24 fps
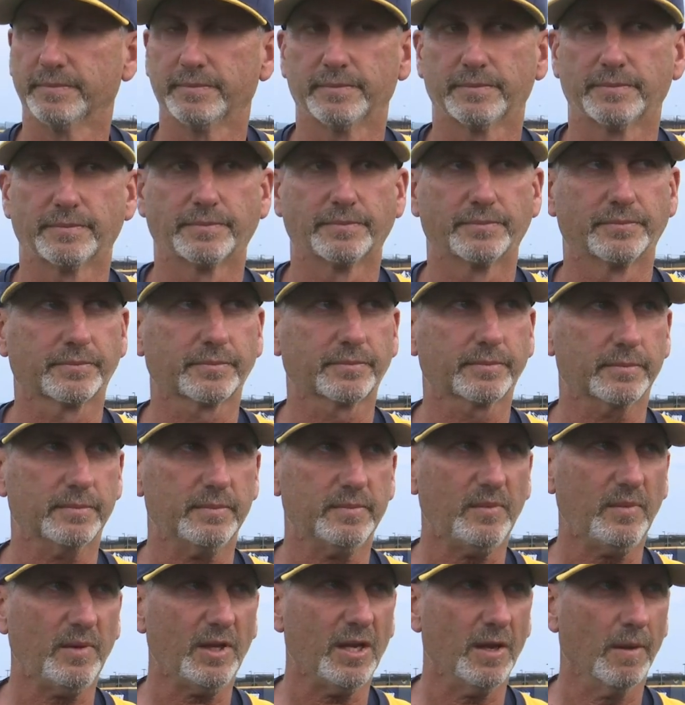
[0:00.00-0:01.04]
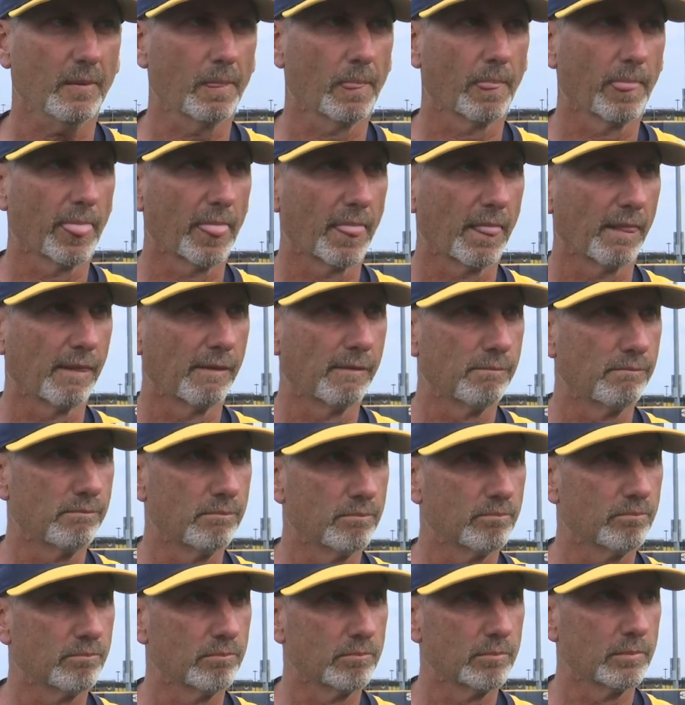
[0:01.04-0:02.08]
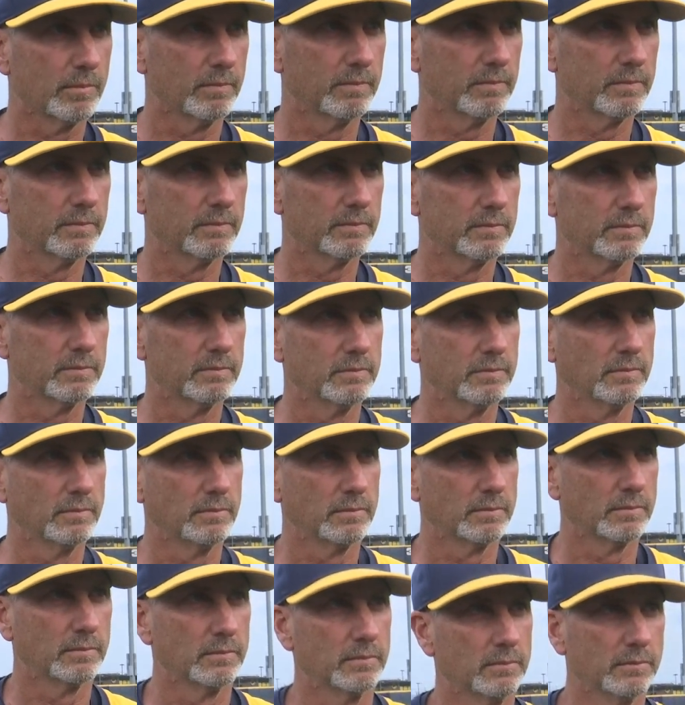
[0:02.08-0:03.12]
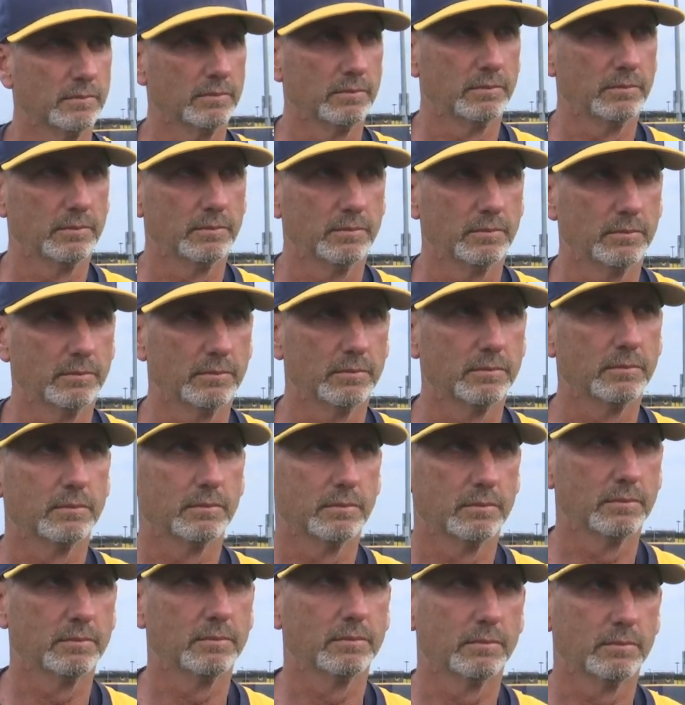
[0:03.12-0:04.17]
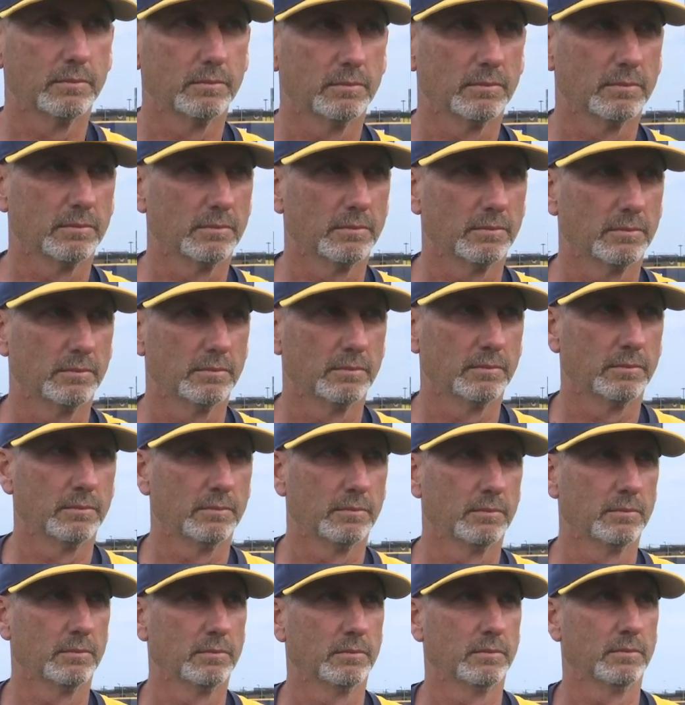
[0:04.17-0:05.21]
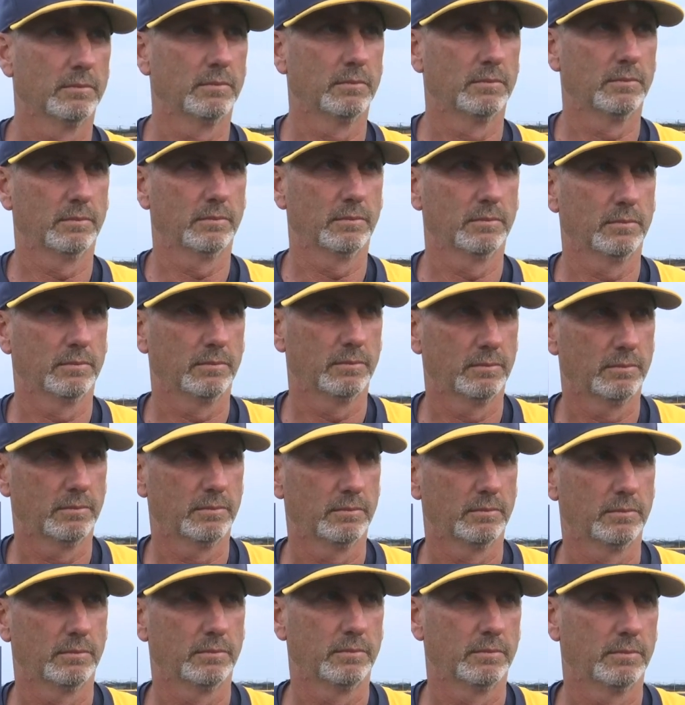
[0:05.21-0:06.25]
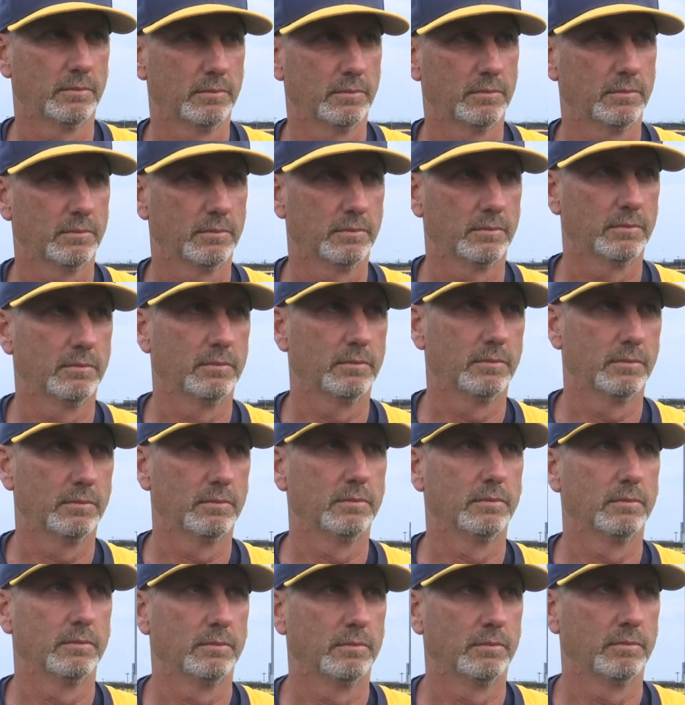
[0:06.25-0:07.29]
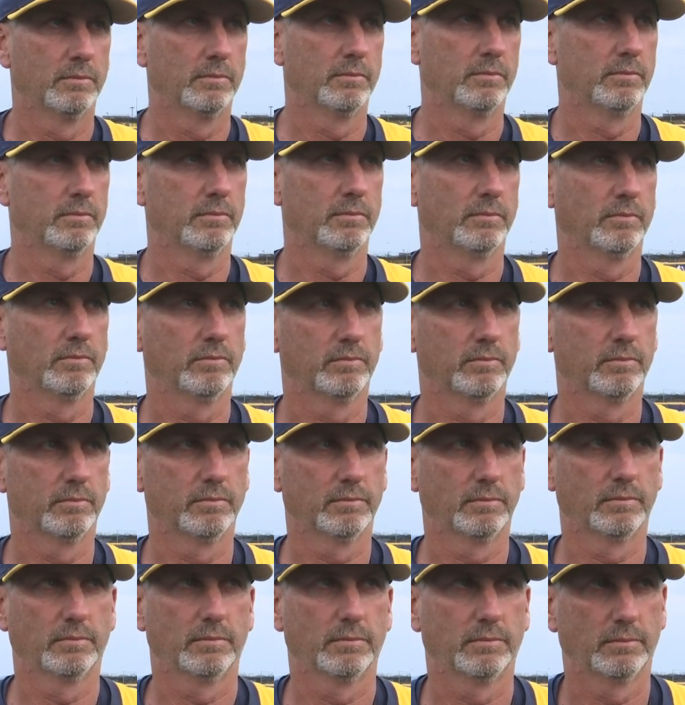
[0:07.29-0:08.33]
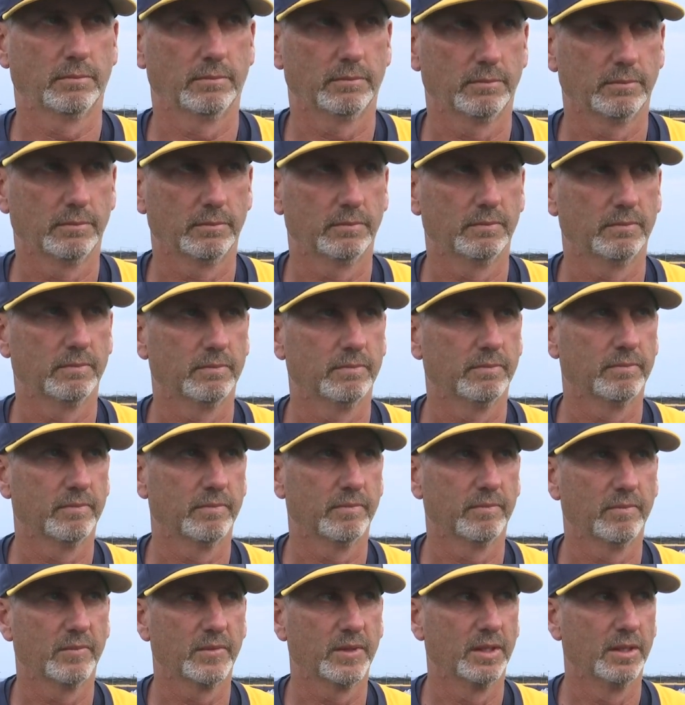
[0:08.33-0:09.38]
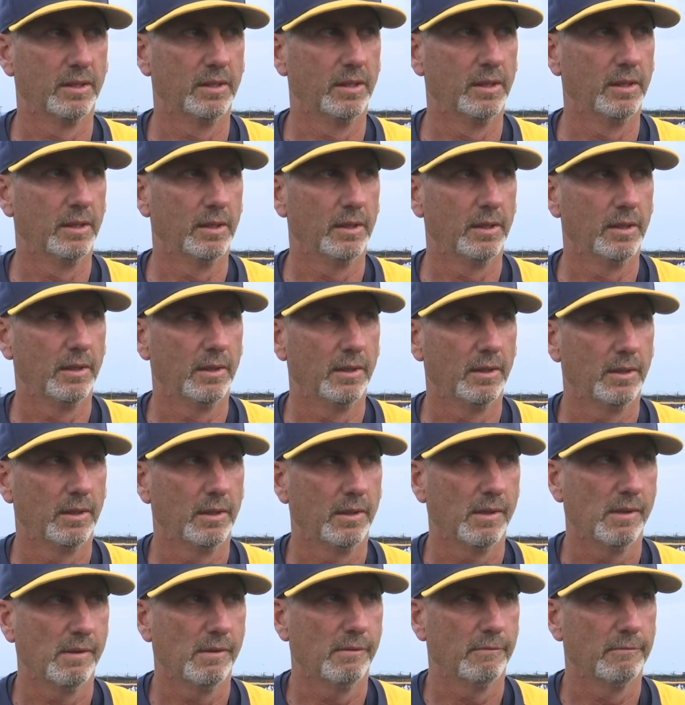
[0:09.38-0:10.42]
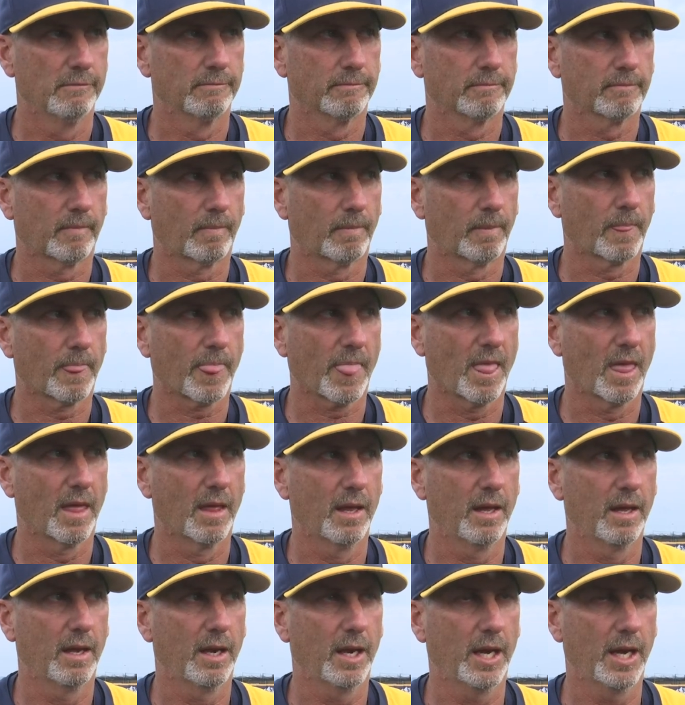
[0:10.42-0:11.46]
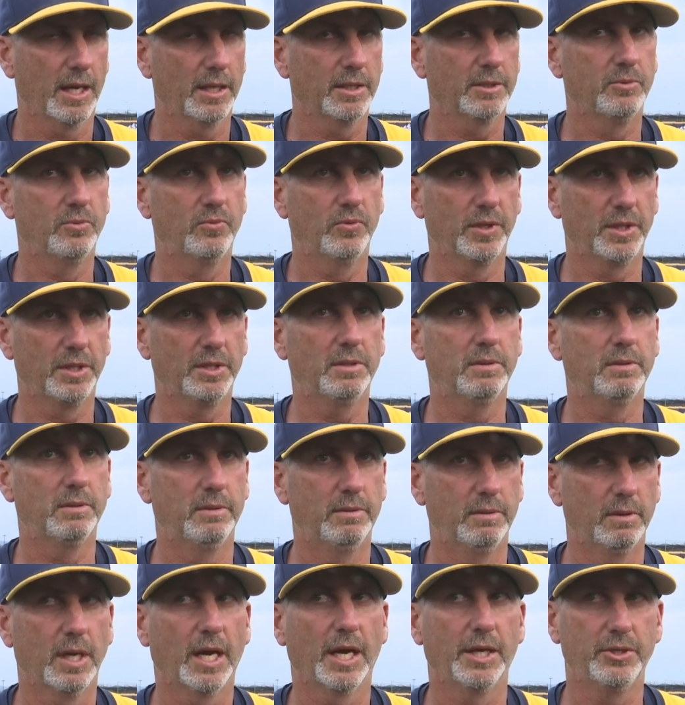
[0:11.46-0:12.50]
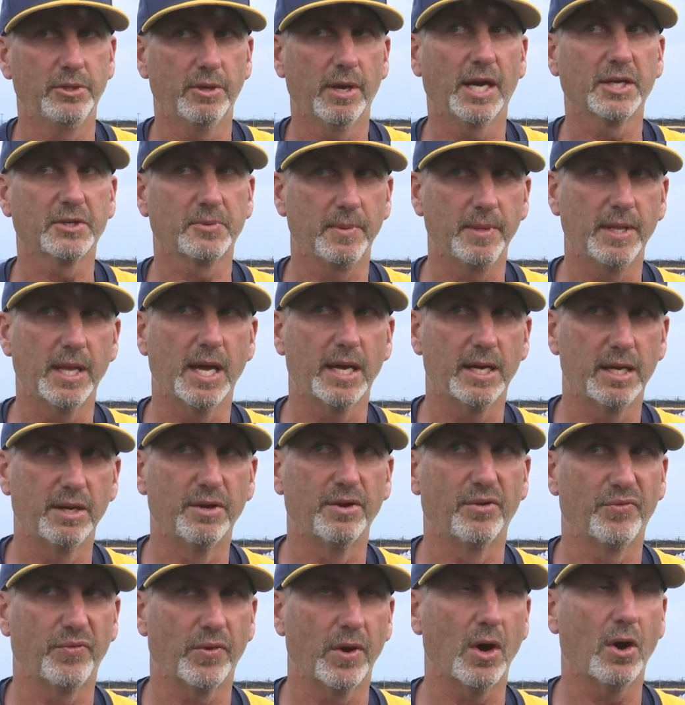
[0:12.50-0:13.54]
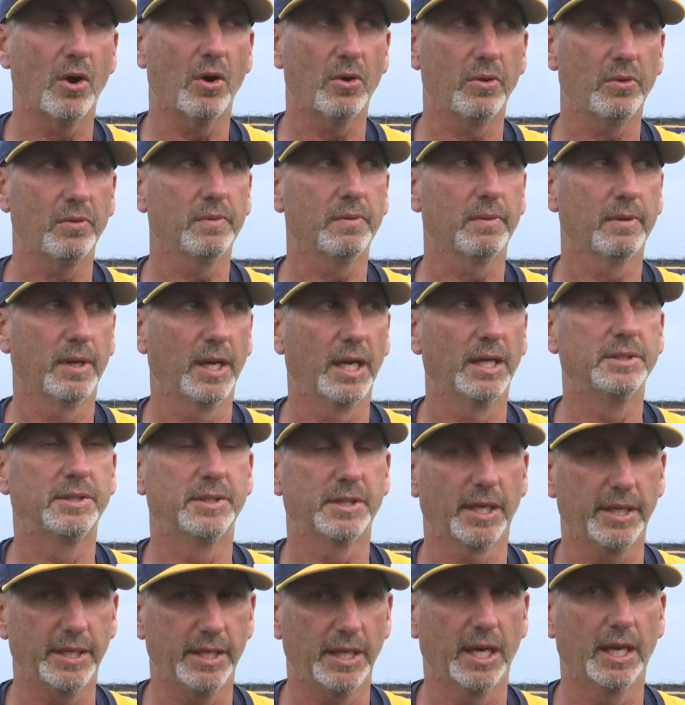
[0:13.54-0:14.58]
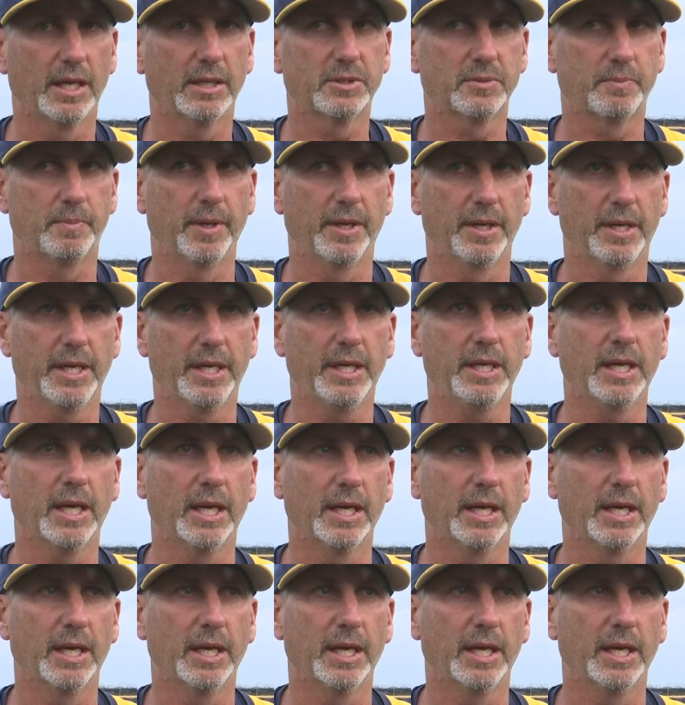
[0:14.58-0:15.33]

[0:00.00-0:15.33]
Coach, a year ago, Kyle West is playing Division two baseball. A year later, he's now leading your team in home runs. That statement surprised you at all, or had we had you asked me that in the fall, yeah. I'd say yes. But he